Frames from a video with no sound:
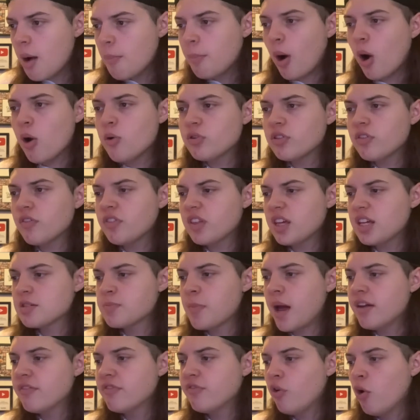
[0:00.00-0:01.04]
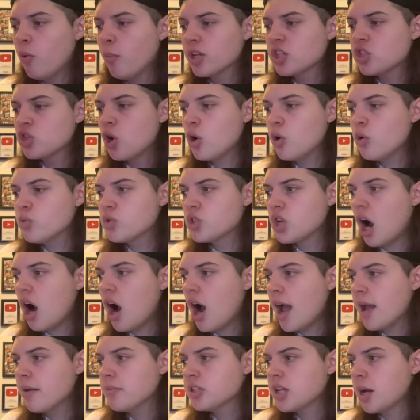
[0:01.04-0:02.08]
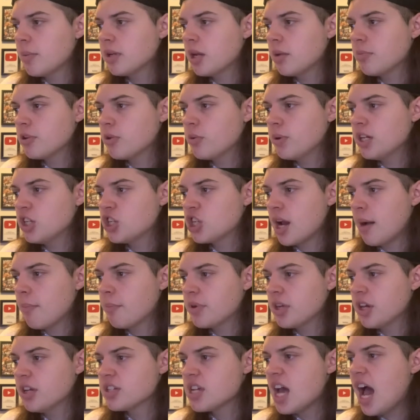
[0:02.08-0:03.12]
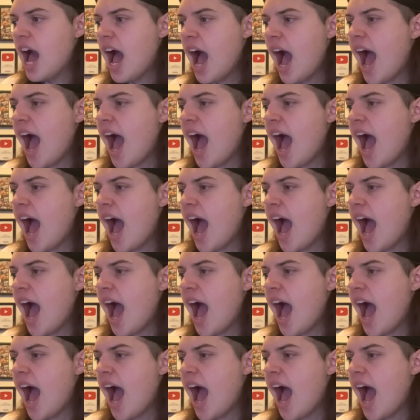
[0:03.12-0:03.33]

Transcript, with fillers: Both of these men former two-time WWE Champions.